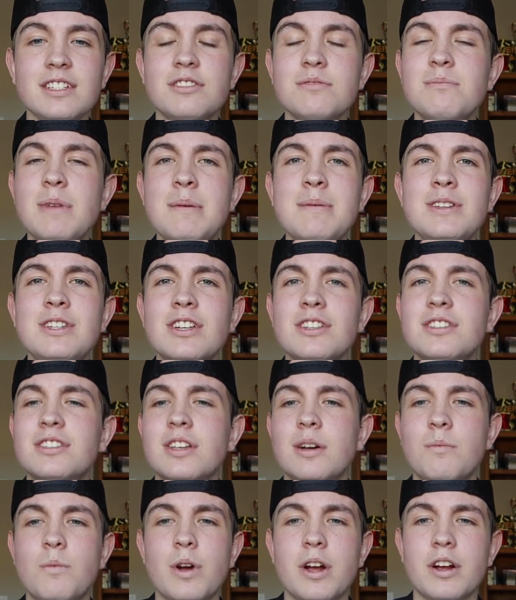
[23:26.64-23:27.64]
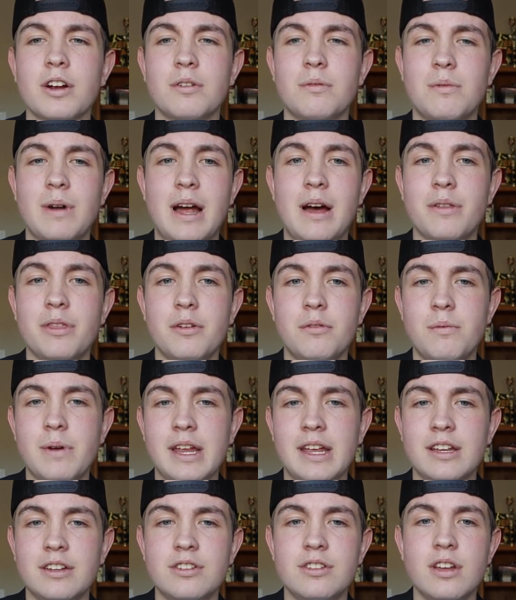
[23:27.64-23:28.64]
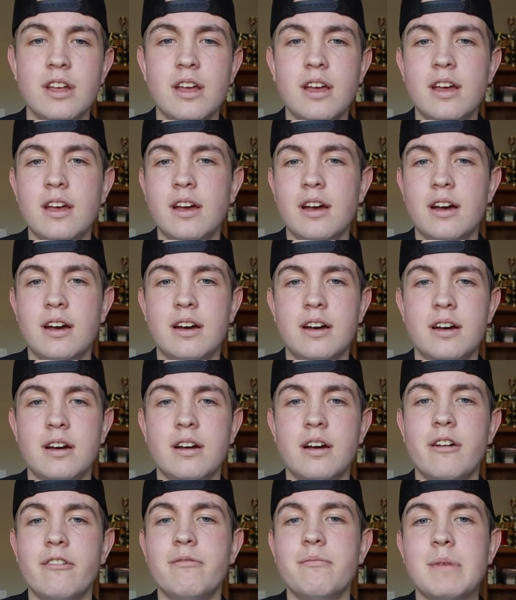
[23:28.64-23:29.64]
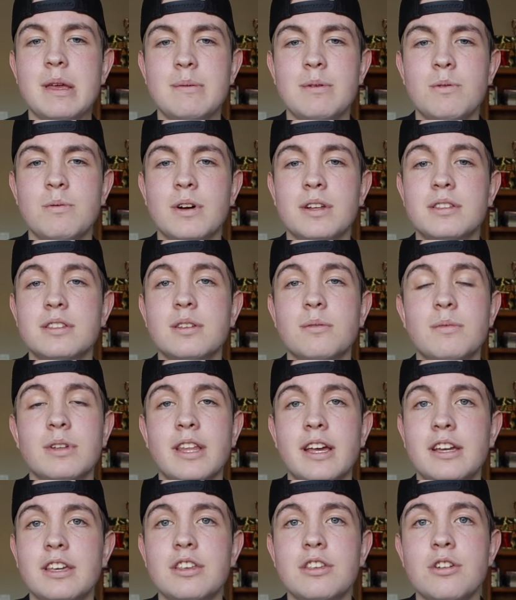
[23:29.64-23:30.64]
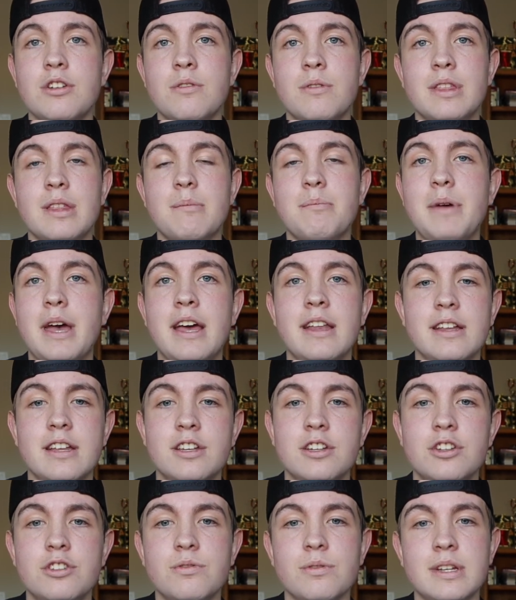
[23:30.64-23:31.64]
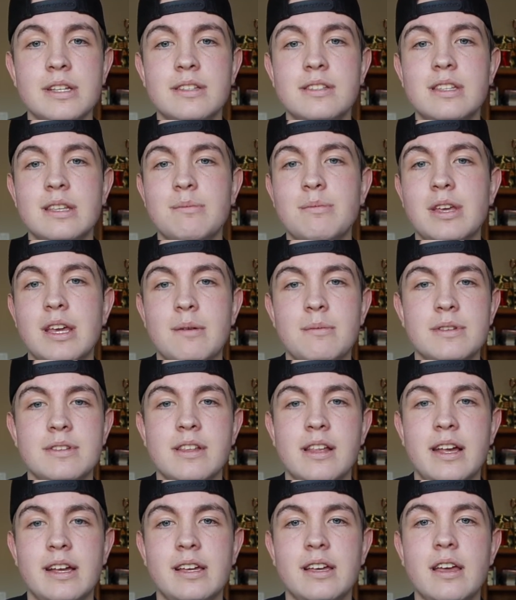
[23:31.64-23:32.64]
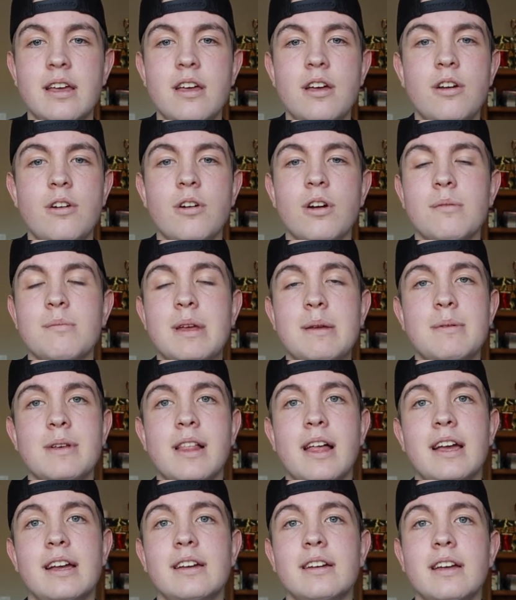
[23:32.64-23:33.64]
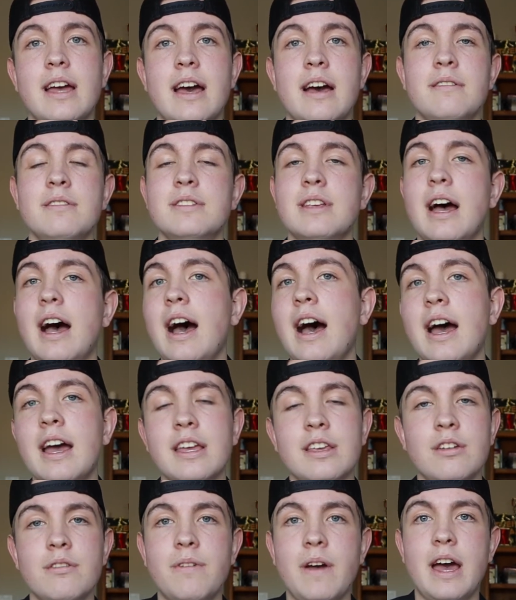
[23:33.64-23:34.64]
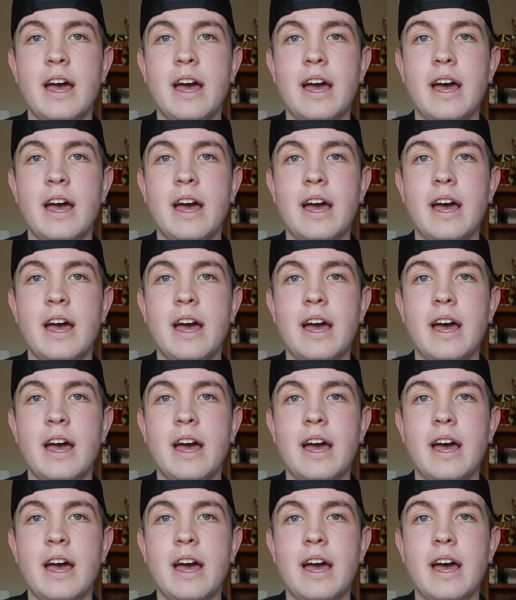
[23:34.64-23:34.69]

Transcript: maybe just somewhere around the range of maybe what someone like you in the pet industry's CPM is like, or maybe like as a high you've